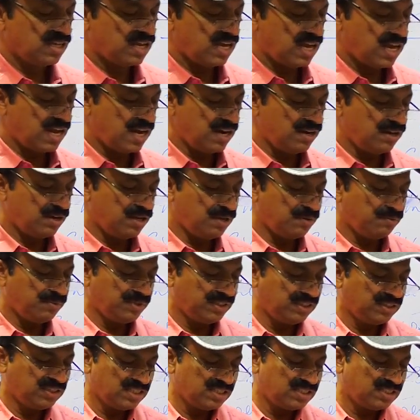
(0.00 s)
and
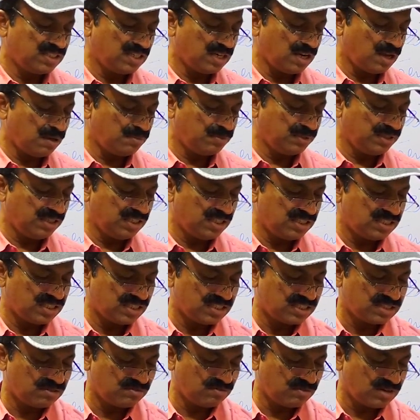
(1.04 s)
with this Jilabandi
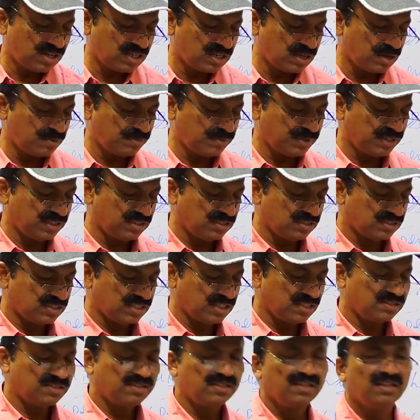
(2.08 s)
system, what happened in the
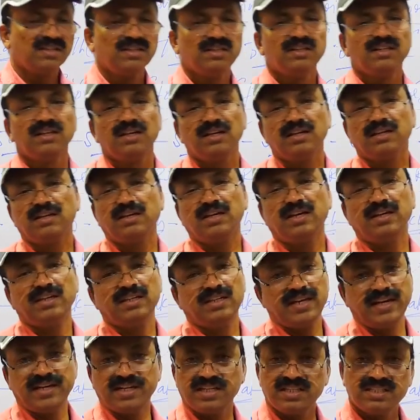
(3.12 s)
sense,
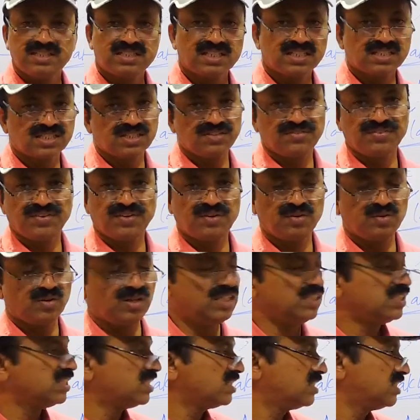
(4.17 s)
in 1865
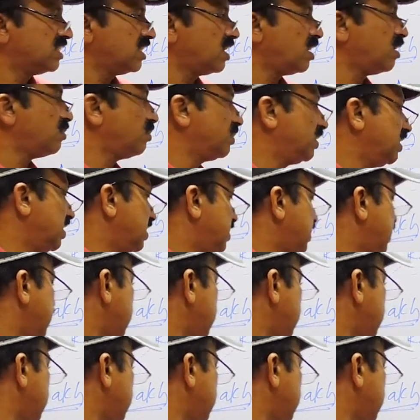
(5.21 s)
only this Jilabandi